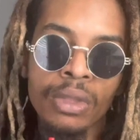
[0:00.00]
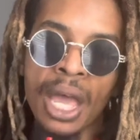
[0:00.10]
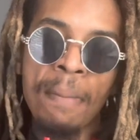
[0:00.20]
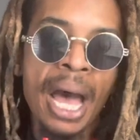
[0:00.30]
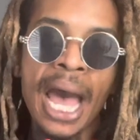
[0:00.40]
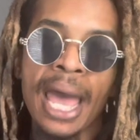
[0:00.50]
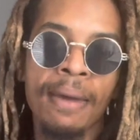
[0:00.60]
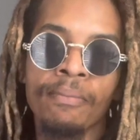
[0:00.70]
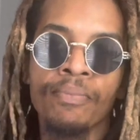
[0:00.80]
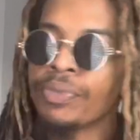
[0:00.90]
I'm hot.
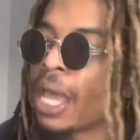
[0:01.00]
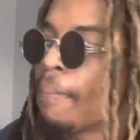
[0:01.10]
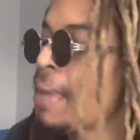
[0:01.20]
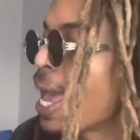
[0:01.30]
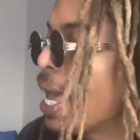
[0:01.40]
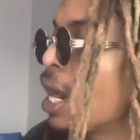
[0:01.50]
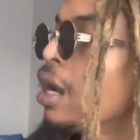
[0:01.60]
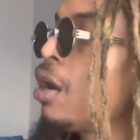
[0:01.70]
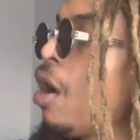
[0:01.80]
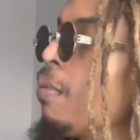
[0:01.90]
I'm mad. I
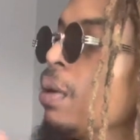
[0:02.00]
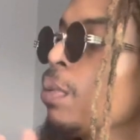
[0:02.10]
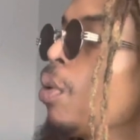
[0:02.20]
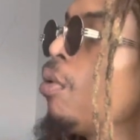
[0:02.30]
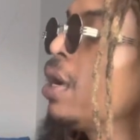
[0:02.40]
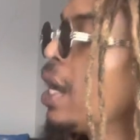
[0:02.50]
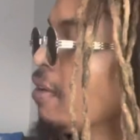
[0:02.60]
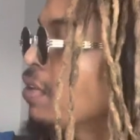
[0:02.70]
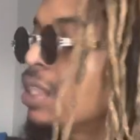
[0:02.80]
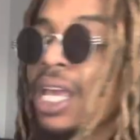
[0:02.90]
done already recorded
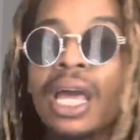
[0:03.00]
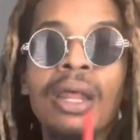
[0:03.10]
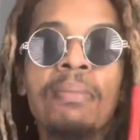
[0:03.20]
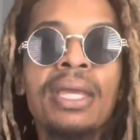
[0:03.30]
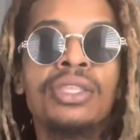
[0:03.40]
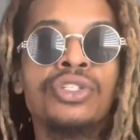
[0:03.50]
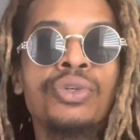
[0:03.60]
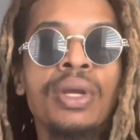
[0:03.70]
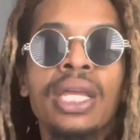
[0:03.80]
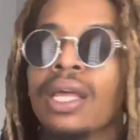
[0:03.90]
everything. I done made the
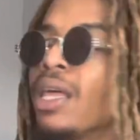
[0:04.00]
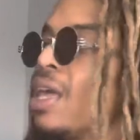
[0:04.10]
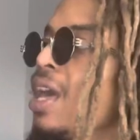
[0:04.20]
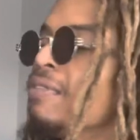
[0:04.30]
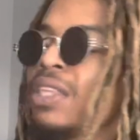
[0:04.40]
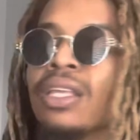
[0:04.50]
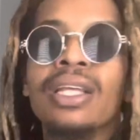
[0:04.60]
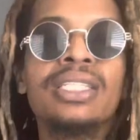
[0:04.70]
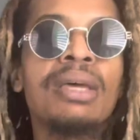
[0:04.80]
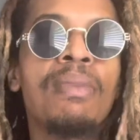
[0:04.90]
drink, everything, and
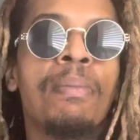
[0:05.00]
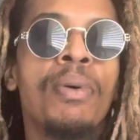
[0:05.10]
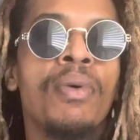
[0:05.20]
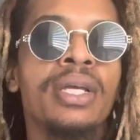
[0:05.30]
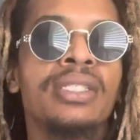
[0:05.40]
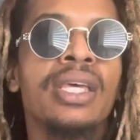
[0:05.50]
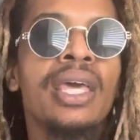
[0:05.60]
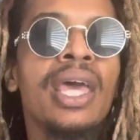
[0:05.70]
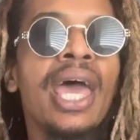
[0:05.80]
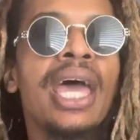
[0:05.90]
I set my points.
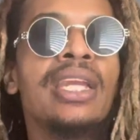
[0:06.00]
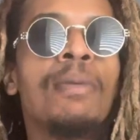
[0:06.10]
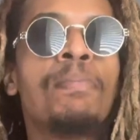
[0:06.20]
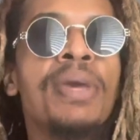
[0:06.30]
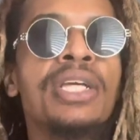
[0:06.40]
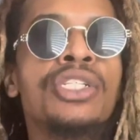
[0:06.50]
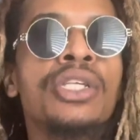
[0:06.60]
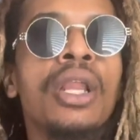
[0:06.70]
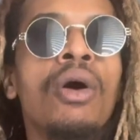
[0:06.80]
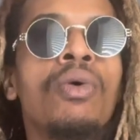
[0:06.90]
And the bitch
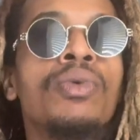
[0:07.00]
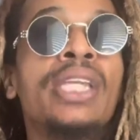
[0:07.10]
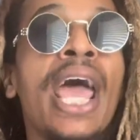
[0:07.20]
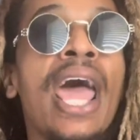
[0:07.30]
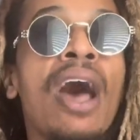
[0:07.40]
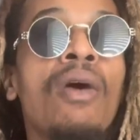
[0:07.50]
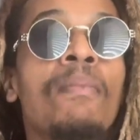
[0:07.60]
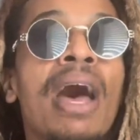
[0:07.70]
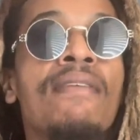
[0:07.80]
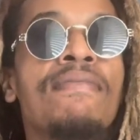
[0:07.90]
slowed
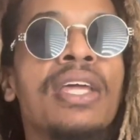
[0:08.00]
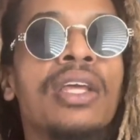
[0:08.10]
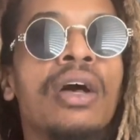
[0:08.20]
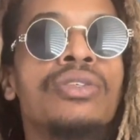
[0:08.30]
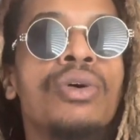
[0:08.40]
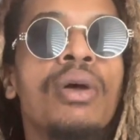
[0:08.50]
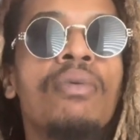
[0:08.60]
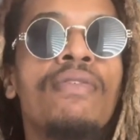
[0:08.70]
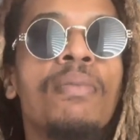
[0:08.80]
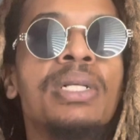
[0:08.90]
down my video. So it
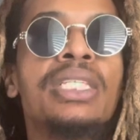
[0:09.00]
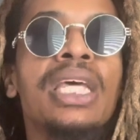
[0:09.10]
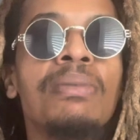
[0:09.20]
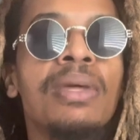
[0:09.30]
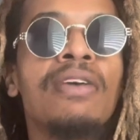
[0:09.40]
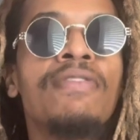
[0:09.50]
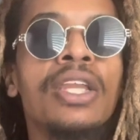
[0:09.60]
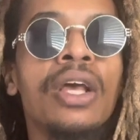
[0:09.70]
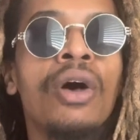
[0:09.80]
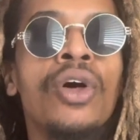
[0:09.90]
went from a 10-minute
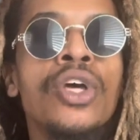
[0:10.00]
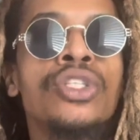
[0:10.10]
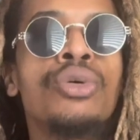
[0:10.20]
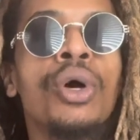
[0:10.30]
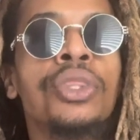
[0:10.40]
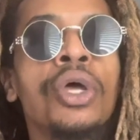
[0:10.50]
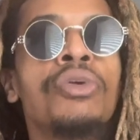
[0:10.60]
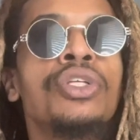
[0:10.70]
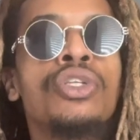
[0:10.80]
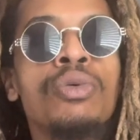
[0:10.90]
video to a
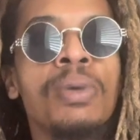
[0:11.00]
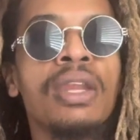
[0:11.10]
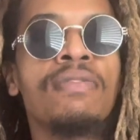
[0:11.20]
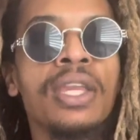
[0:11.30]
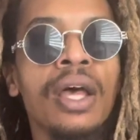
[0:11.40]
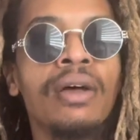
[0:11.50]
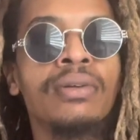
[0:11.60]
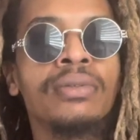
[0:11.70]
32-minute video.